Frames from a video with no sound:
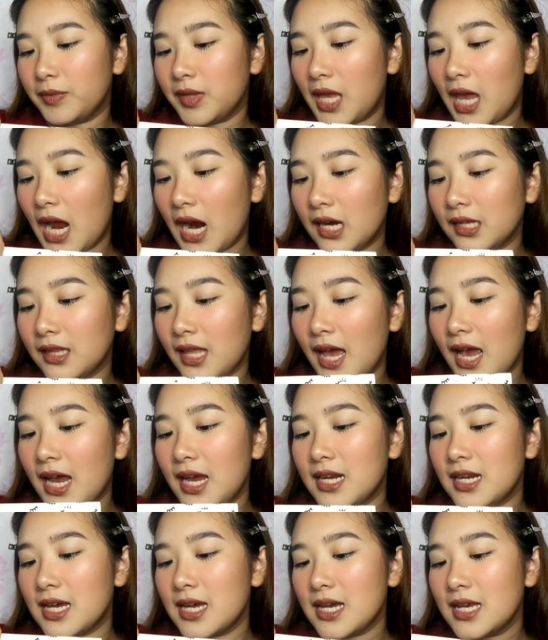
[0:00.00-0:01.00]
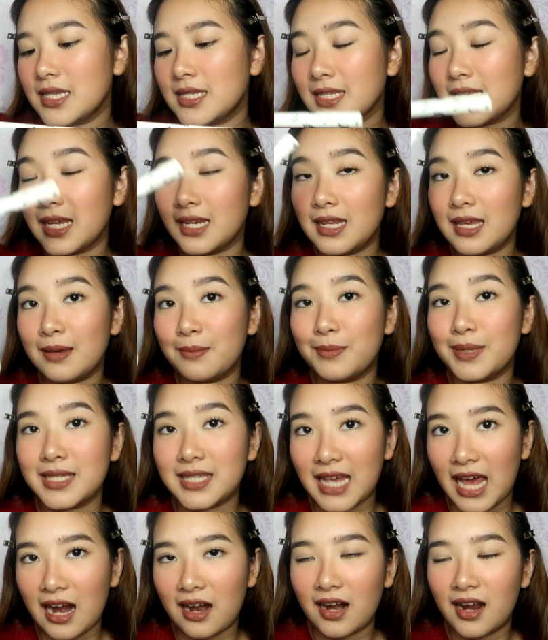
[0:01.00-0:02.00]
Careline Skinny
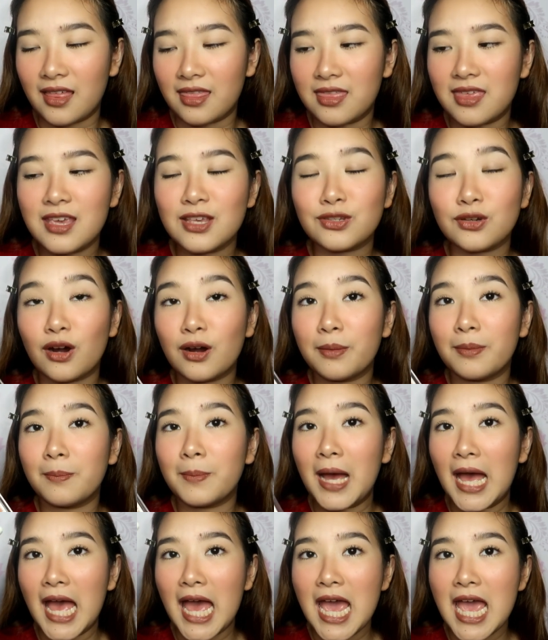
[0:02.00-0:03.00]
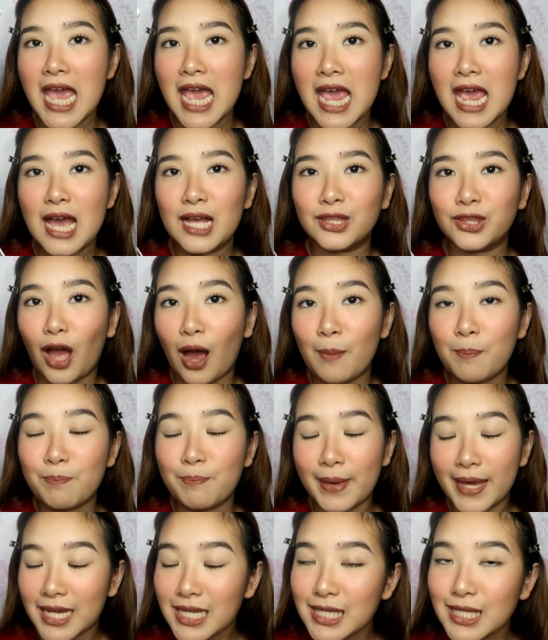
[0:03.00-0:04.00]
Mascara. These are my top
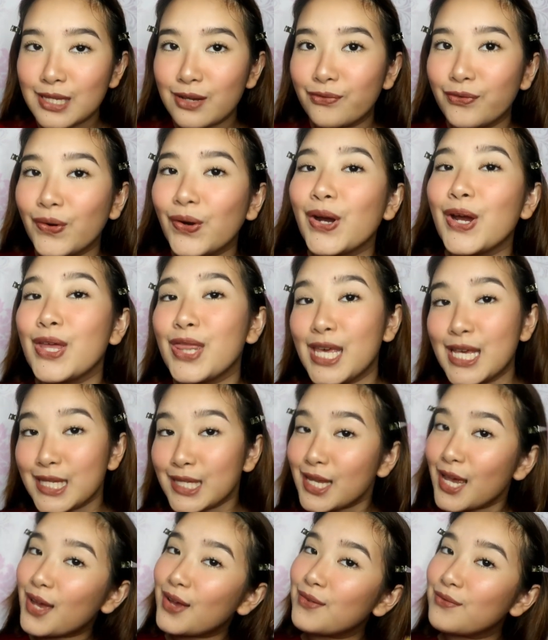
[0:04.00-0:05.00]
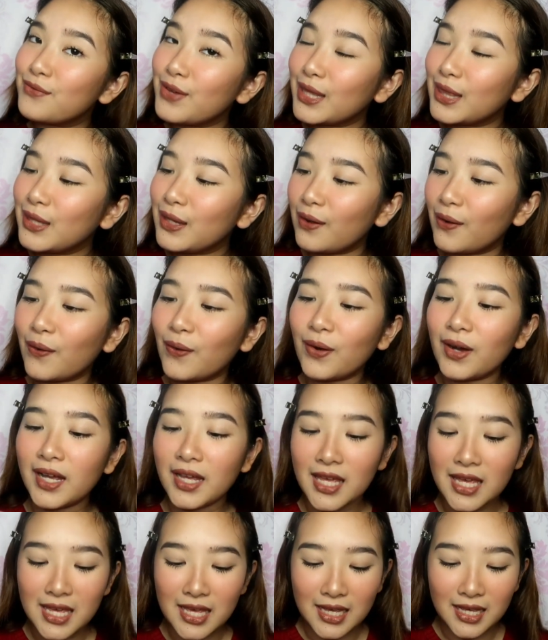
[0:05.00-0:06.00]
picks for this video.
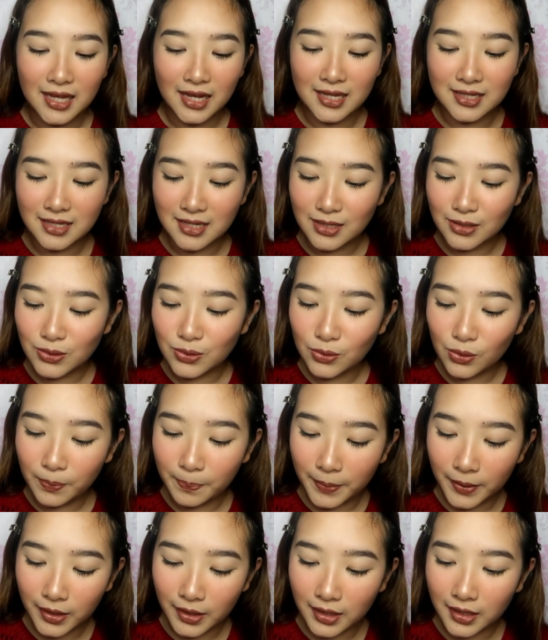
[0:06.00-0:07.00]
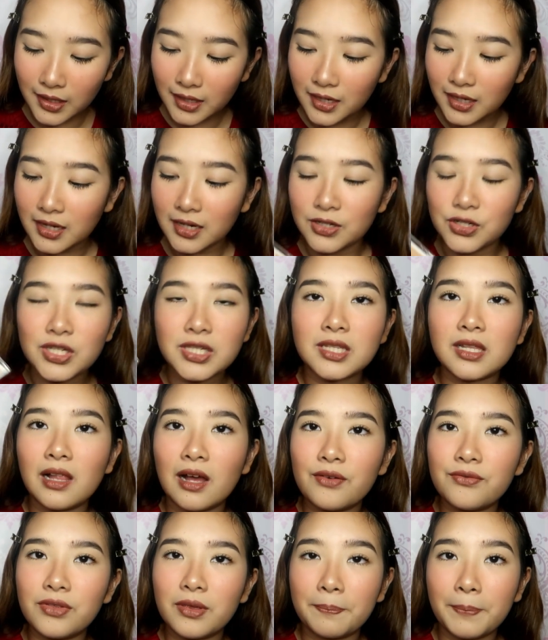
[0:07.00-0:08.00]
Kasi super, just
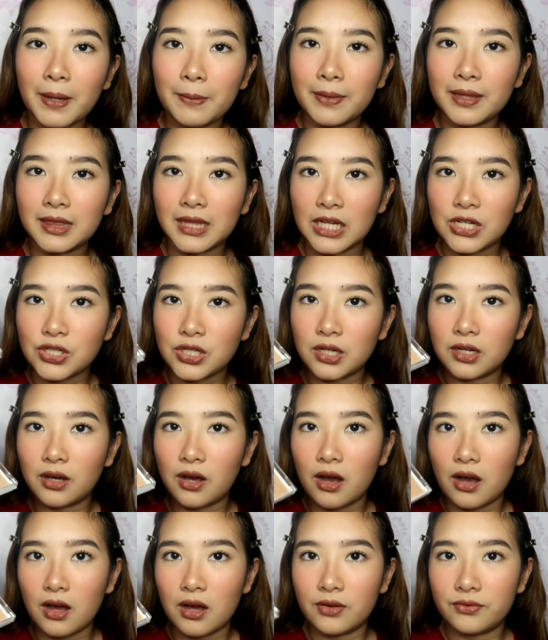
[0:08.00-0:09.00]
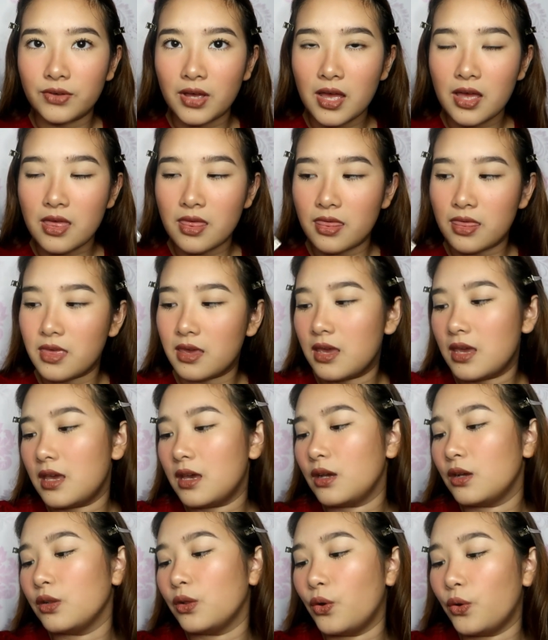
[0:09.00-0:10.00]
love the pigmentation of
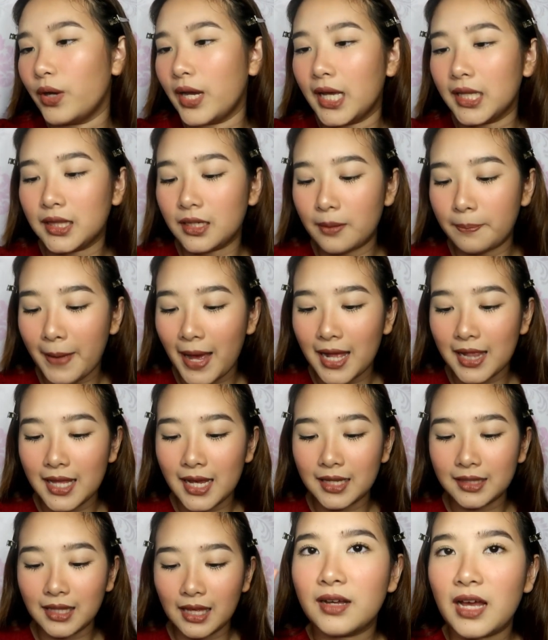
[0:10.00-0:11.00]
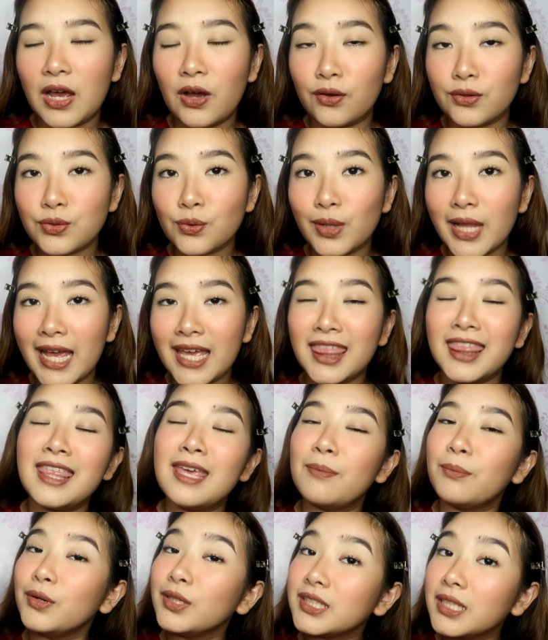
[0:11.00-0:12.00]
the Glow Getter Palette. I also like
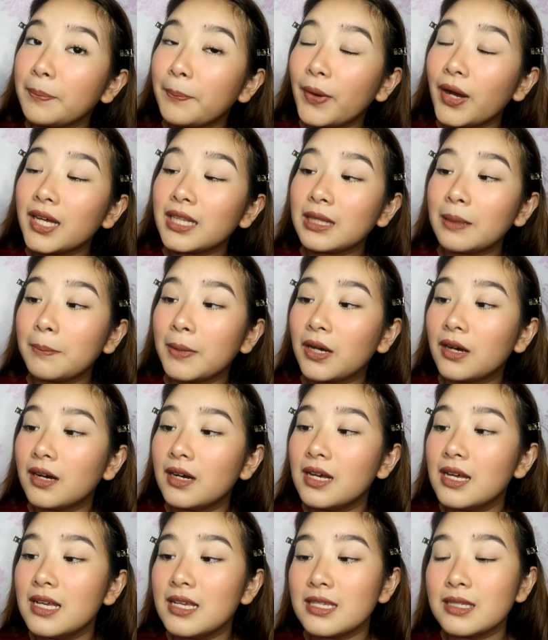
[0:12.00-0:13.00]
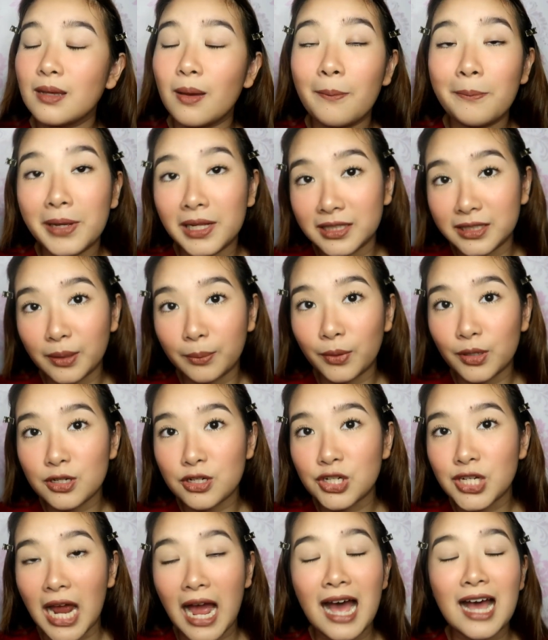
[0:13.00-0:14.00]
the multi-pot because buildable
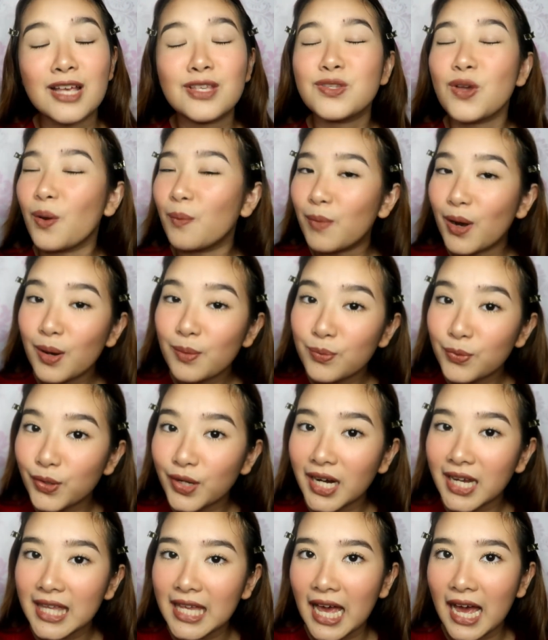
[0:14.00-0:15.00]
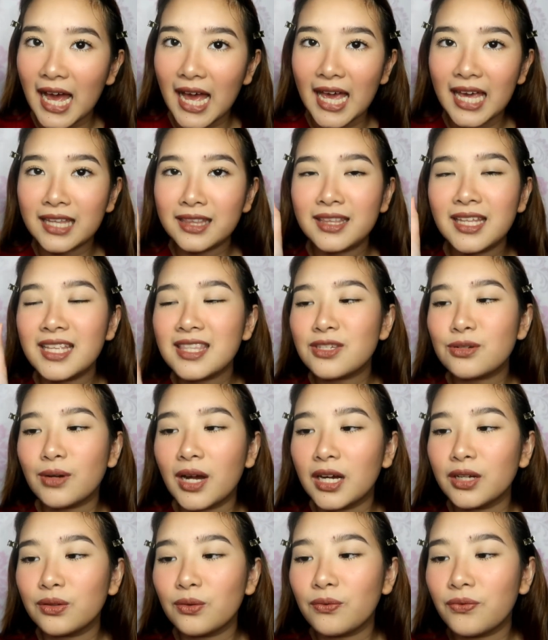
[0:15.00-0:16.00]
siya. Sobrang mura niya. And it's
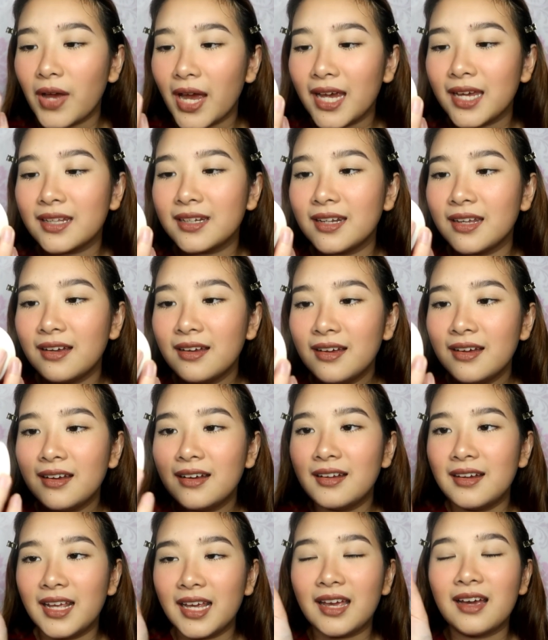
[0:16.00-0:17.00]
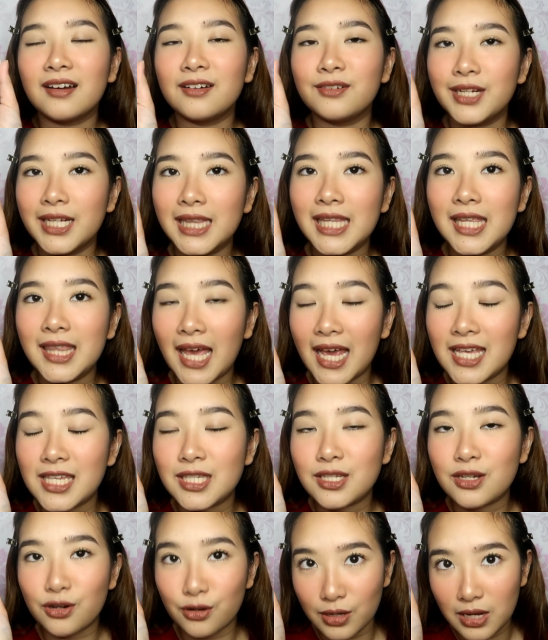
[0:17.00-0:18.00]
rare to find like a really
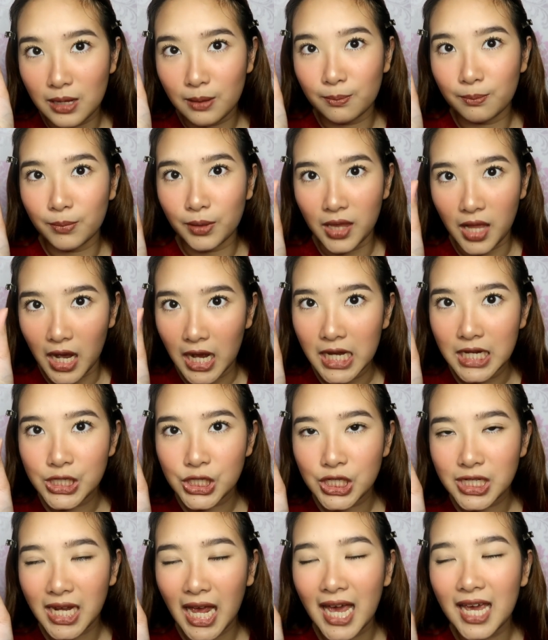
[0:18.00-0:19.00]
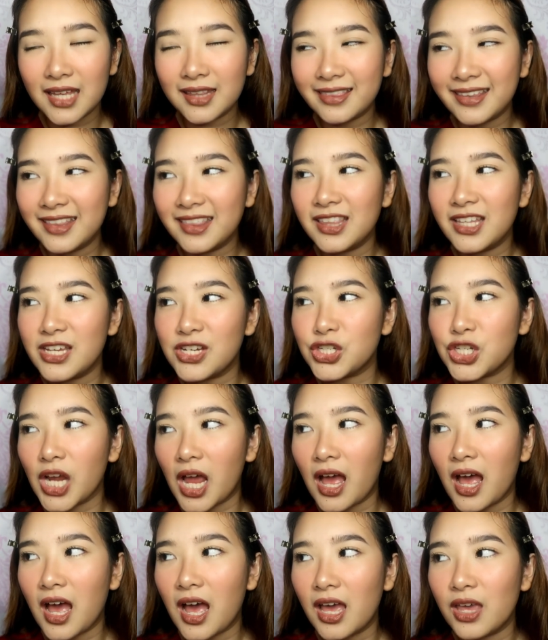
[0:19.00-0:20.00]
nice cream blush. Kahit hindi
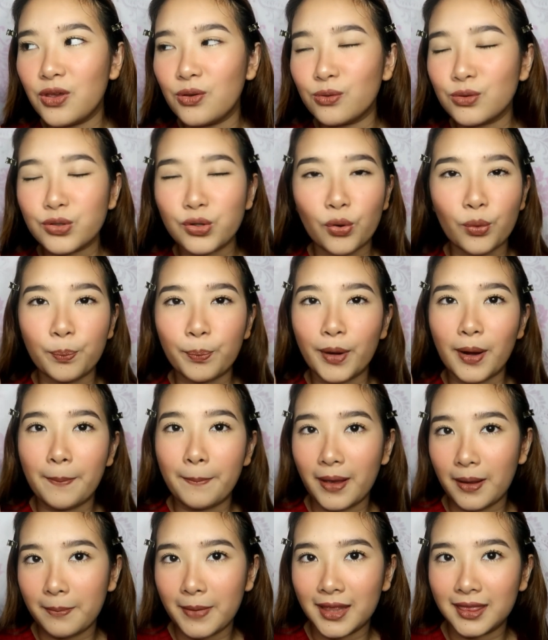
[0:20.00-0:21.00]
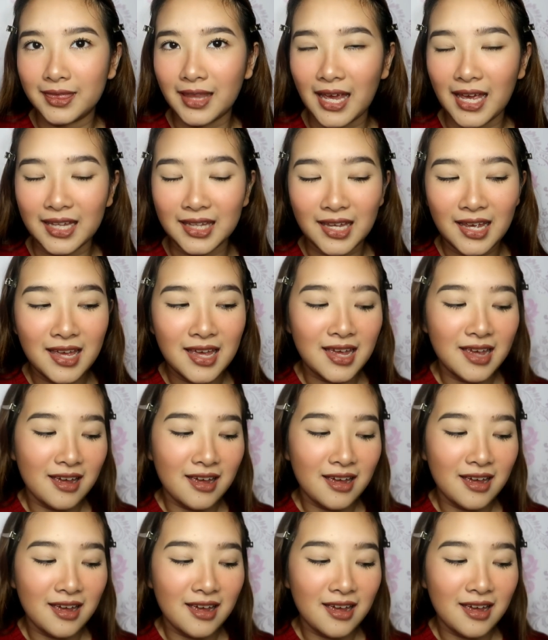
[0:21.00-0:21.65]
siya yung super pigmented.